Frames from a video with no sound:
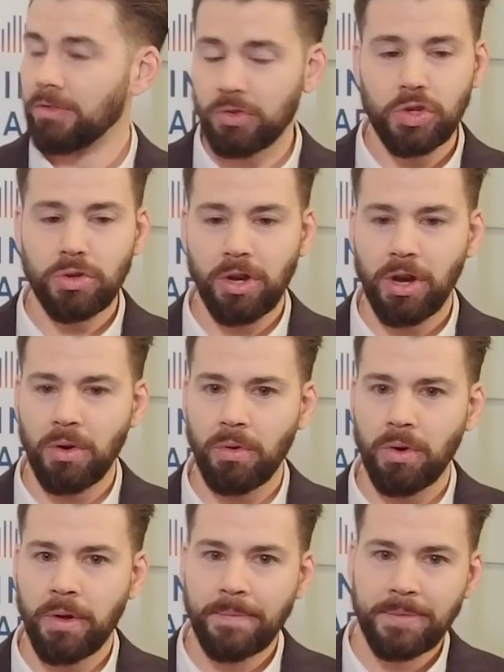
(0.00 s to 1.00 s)
you go,
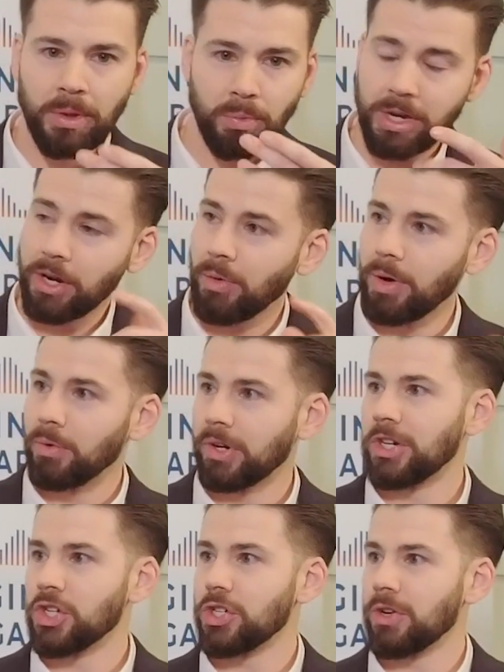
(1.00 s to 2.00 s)
well, you know what? We're
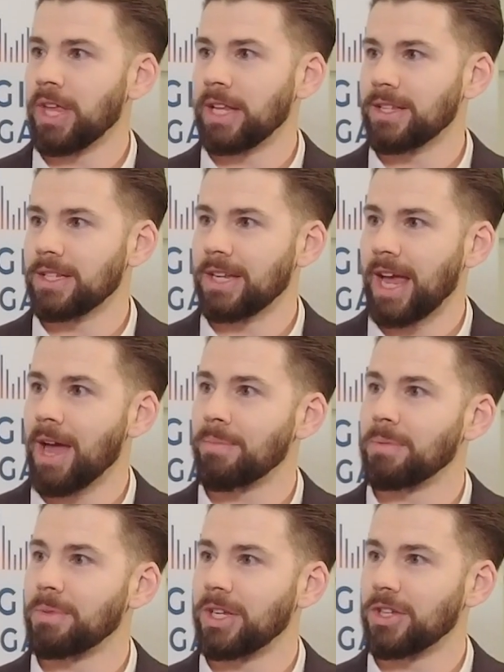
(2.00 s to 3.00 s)
going to ensure that doesn't
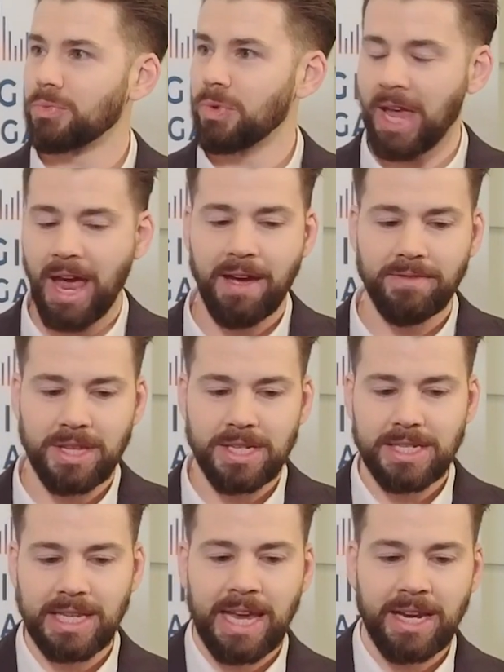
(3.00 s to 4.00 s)
happen because we have
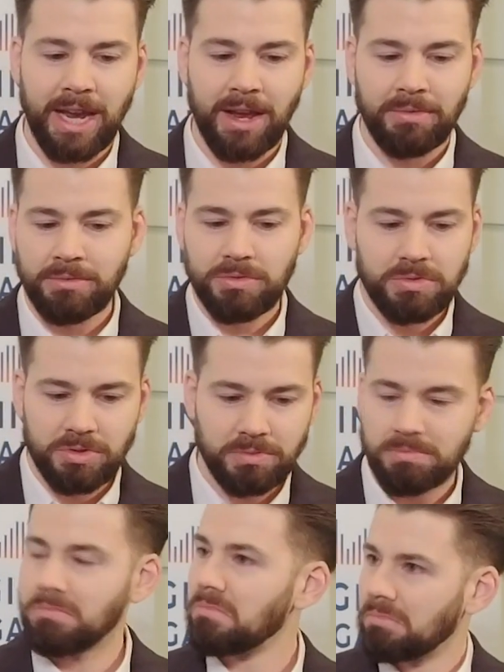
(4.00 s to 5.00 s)
this laydown
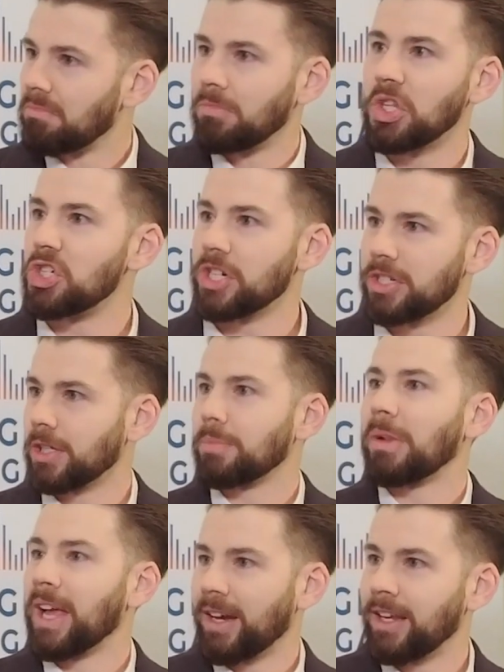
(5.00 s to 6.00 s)
logistics
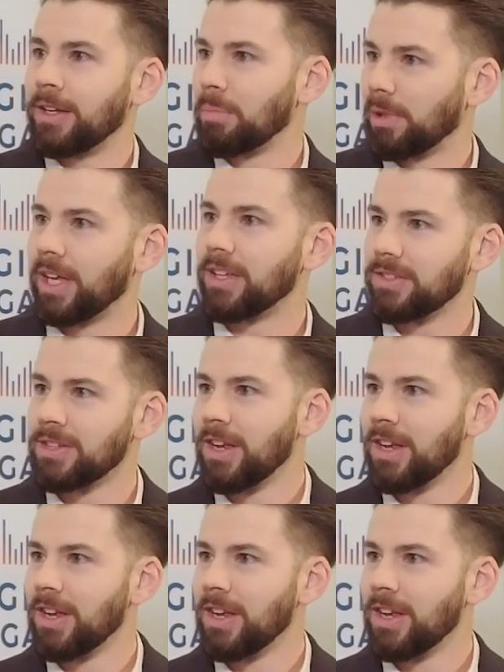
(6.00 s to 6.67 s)
plan in place.